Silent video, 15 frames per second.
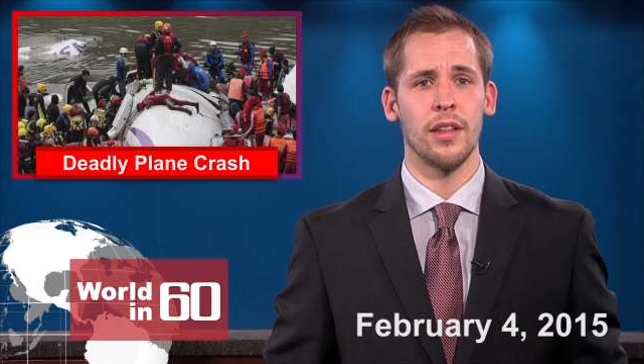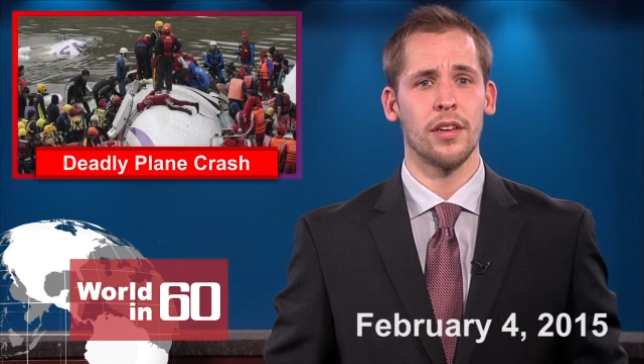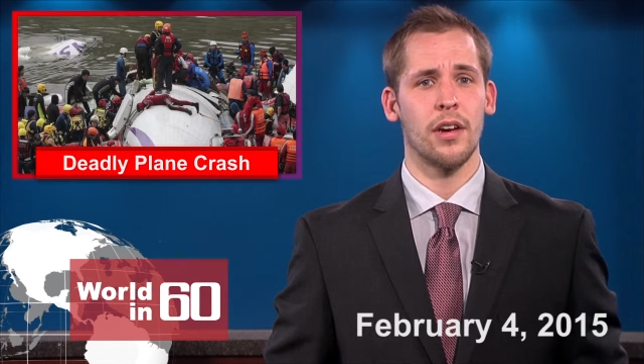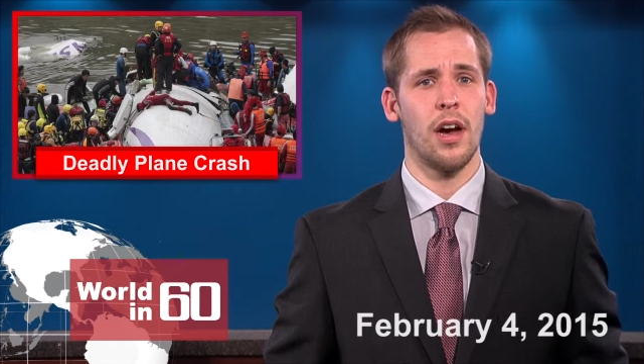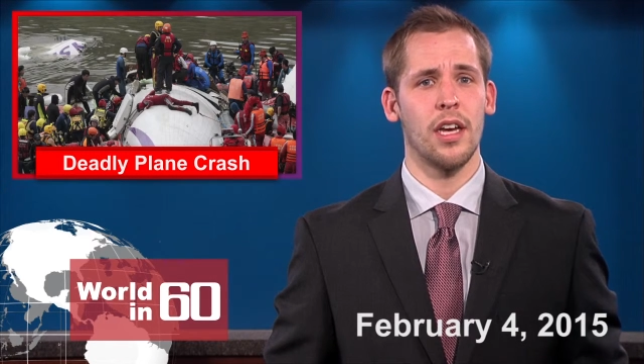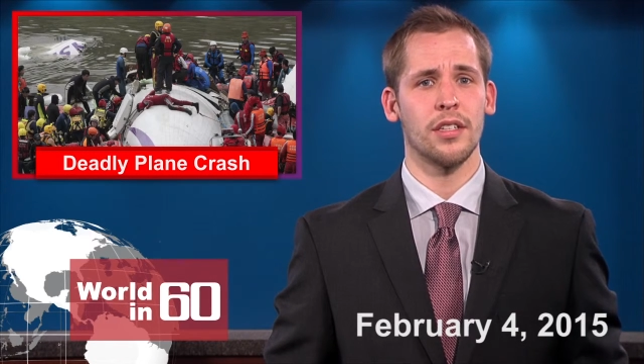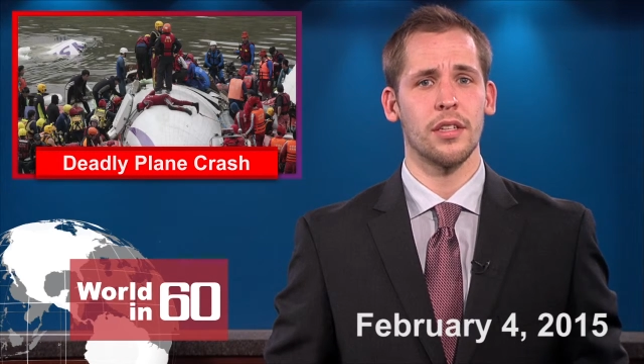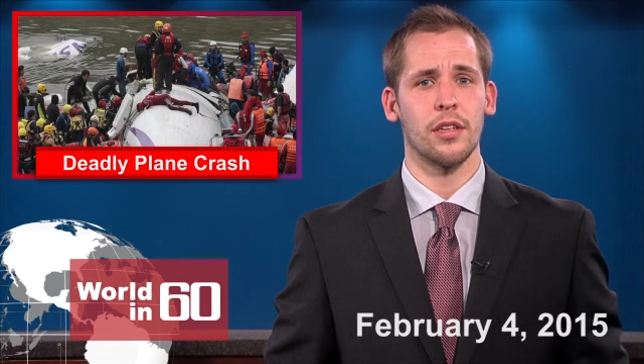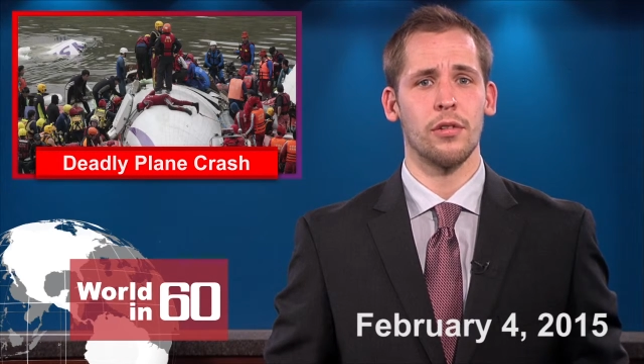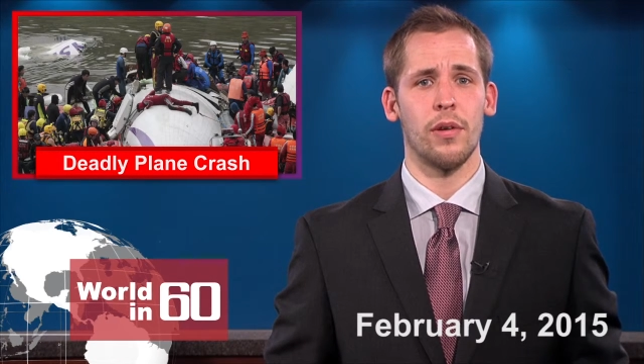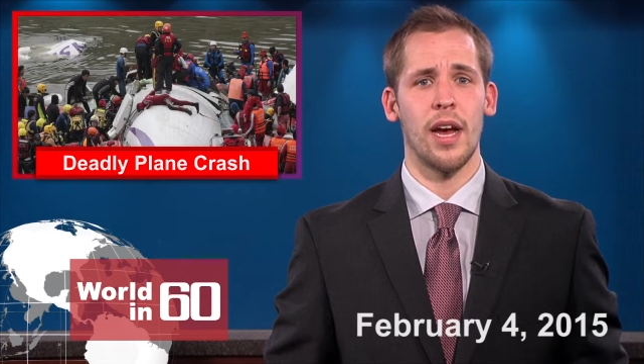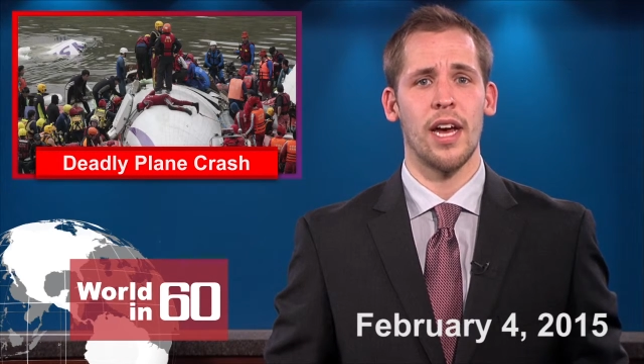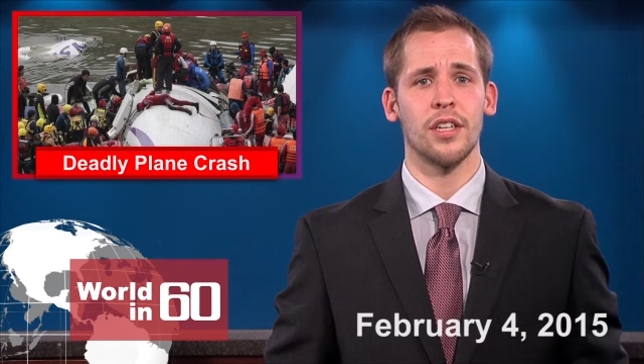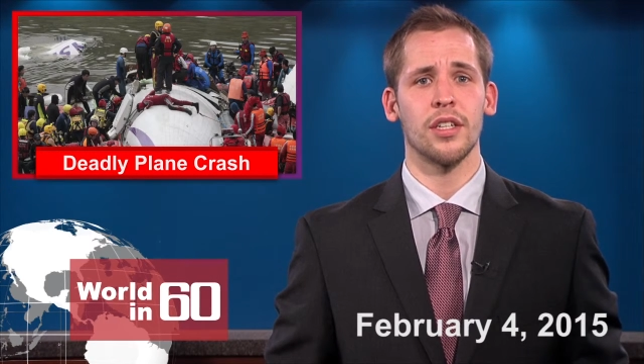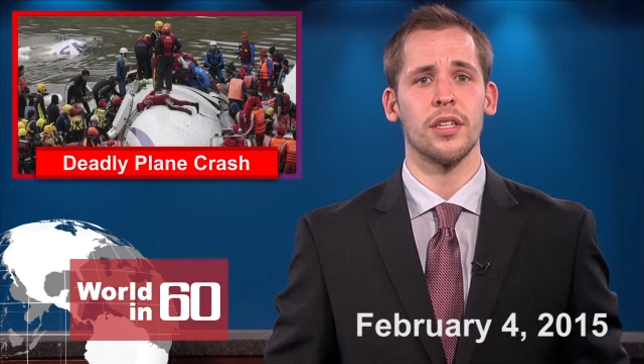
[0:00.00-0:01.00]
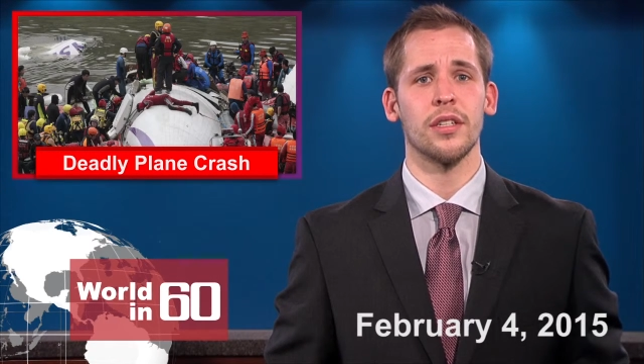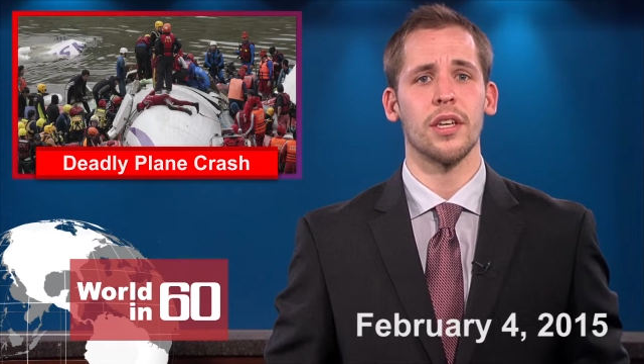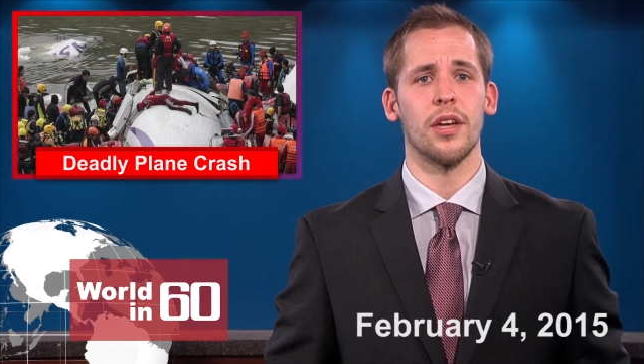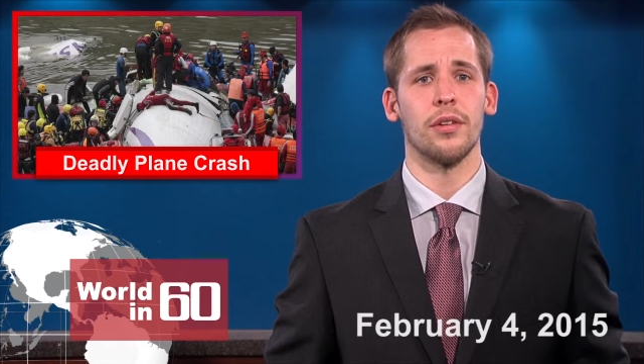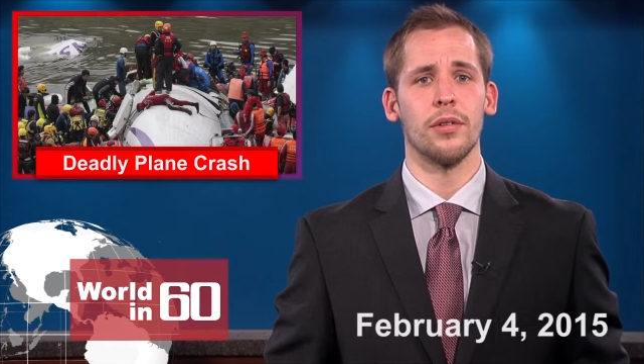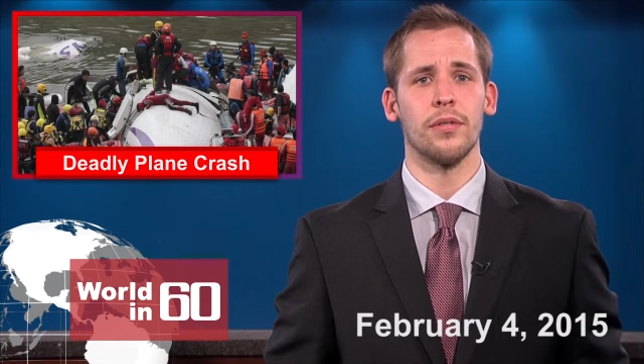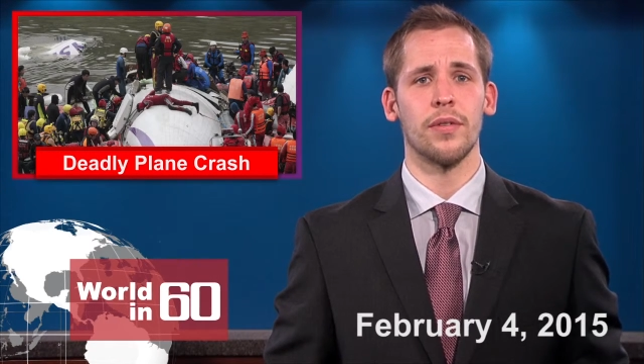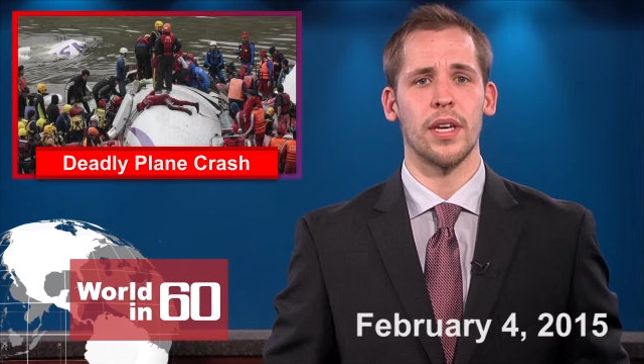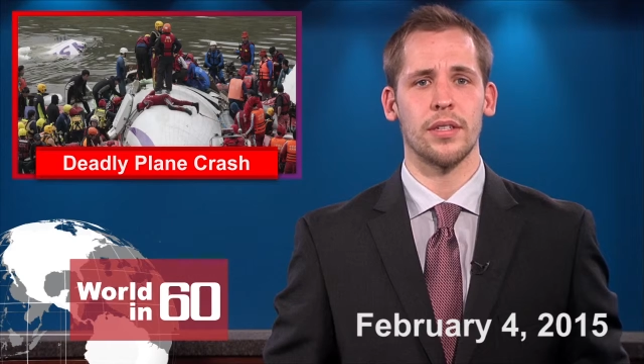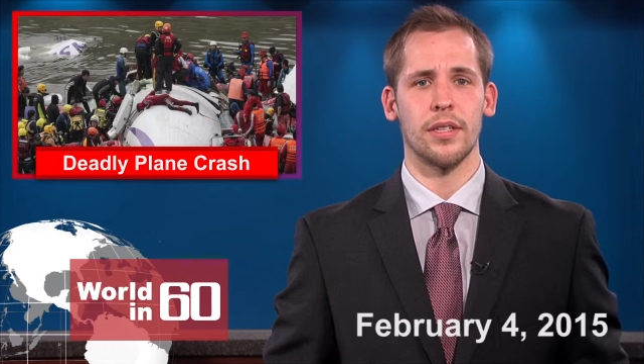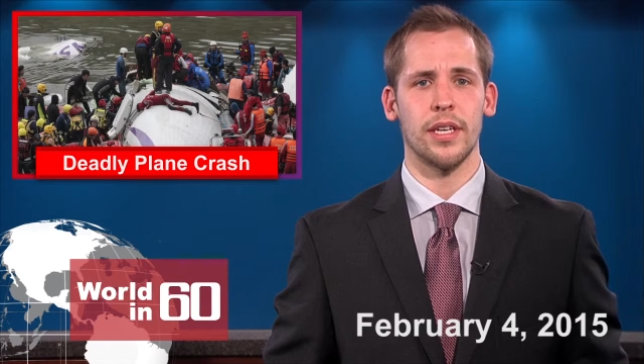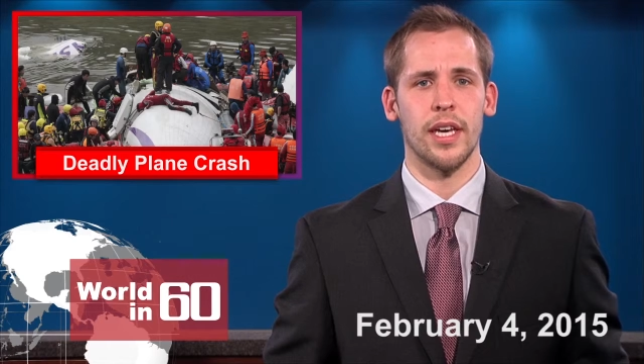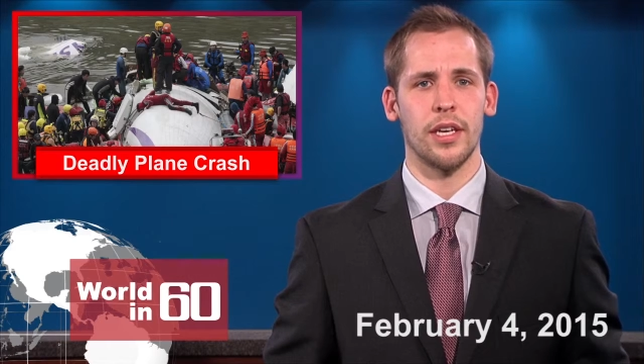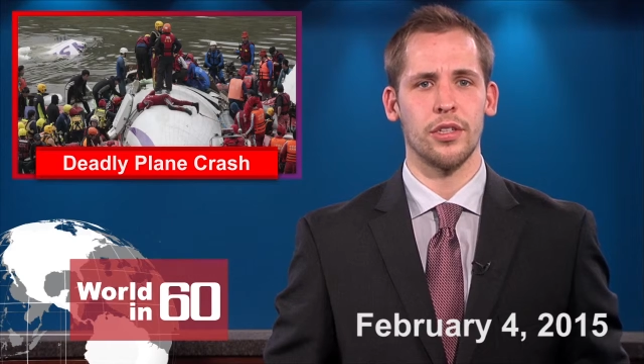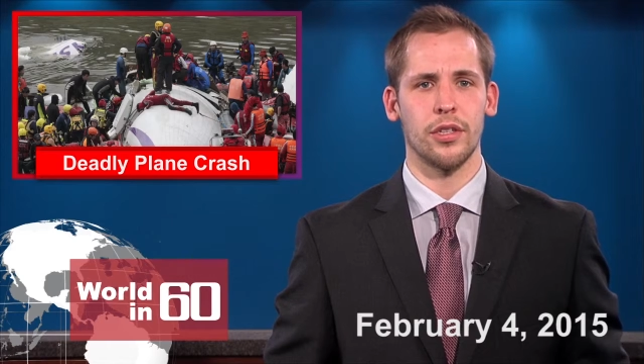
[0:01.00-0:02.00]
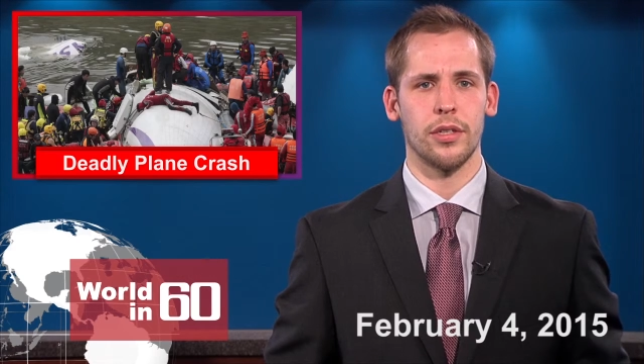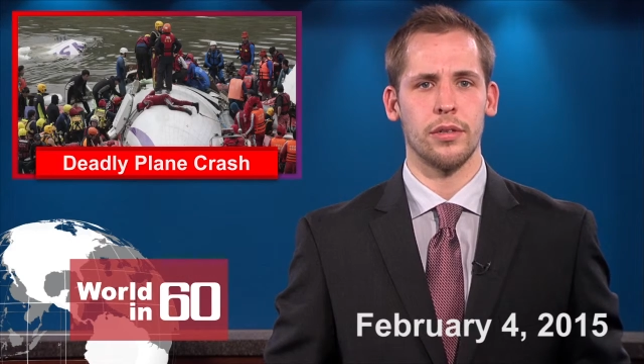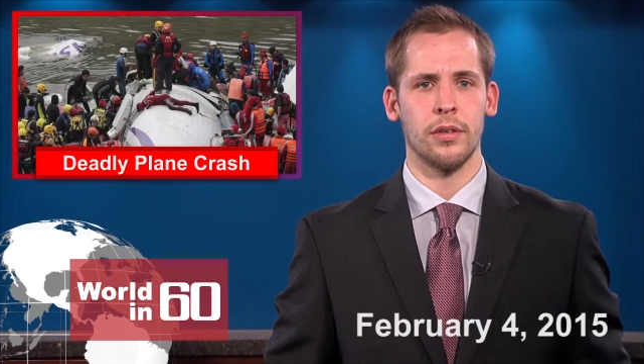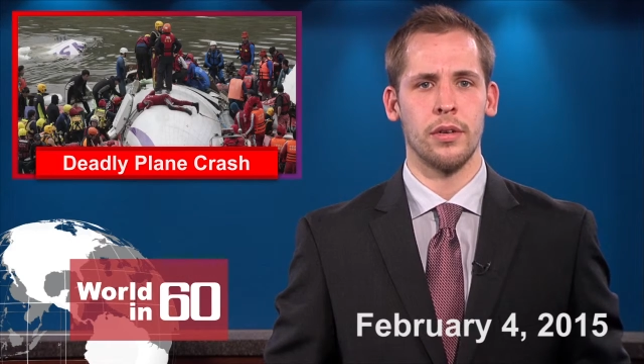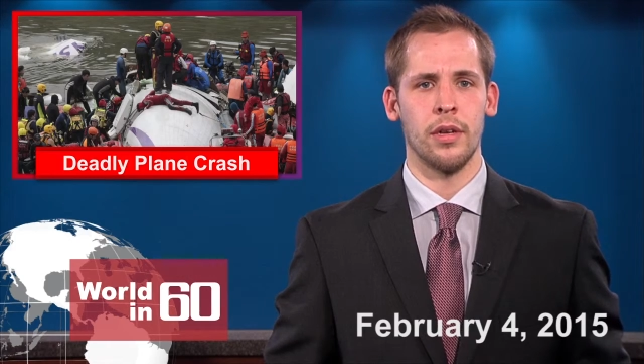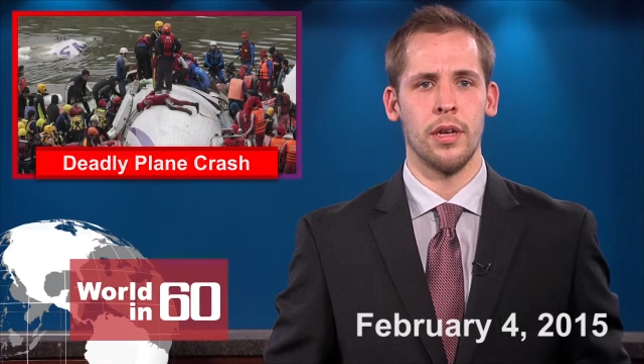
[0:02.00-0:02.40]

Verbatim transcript: The cause of the crash is under investigation.